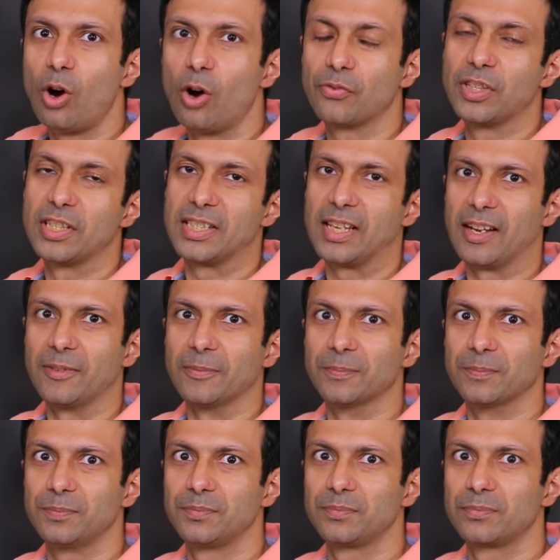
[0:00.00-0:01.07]
of the sun.
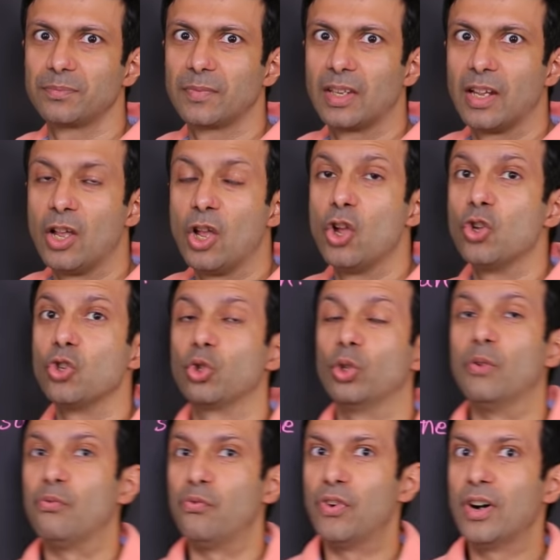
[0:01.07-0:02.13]
So
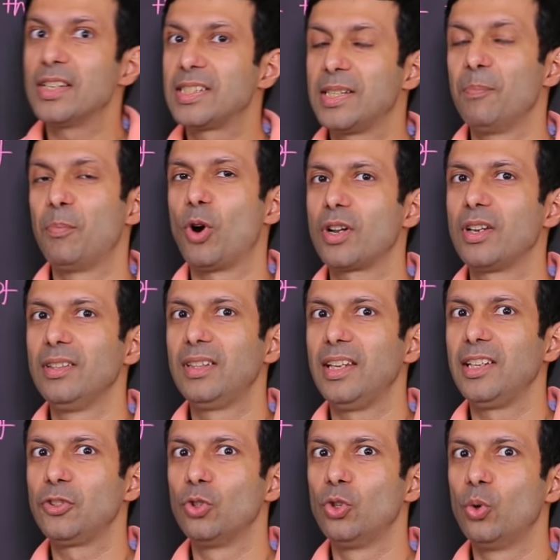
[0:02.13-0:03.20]
the first important
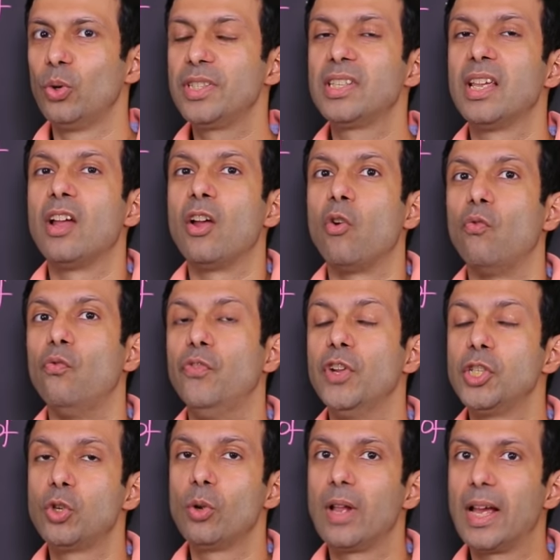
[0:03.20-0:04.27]
thing to do is
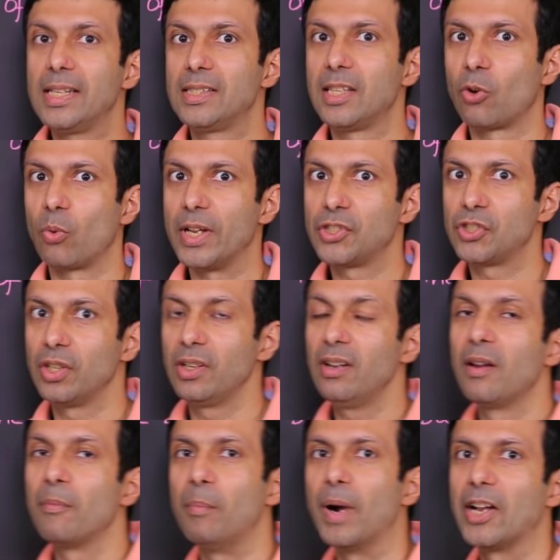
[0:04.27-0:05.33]
visualize the question
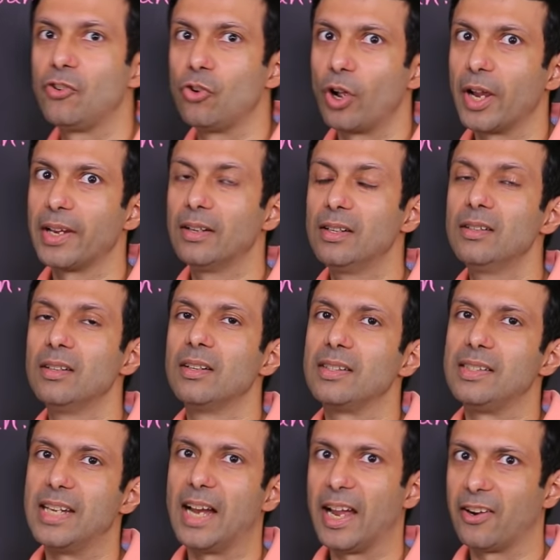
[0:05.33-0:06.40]
by drawing a
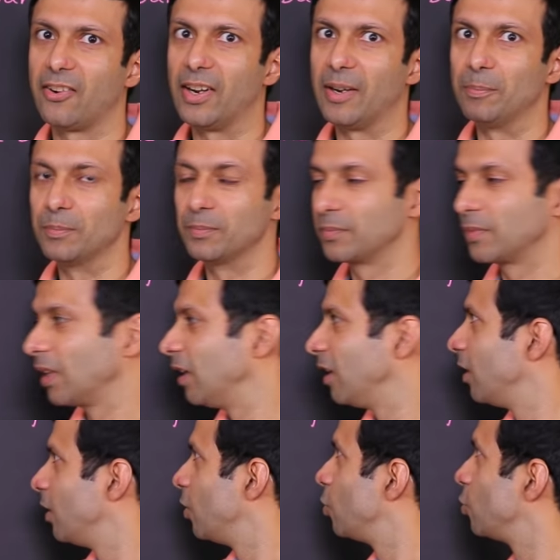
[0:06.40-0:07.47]
diagram.
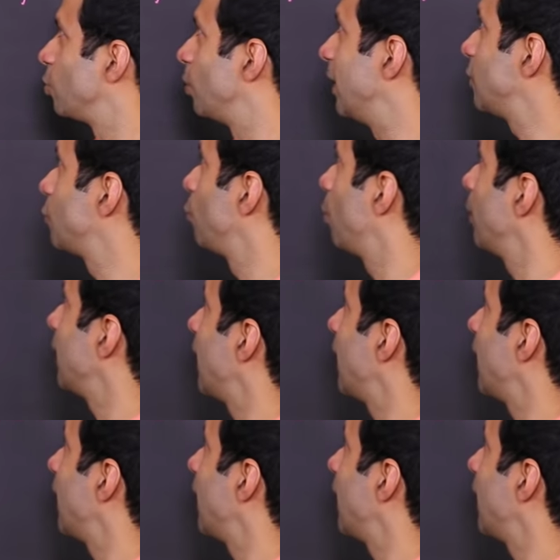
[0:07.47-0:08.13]
So let's draw a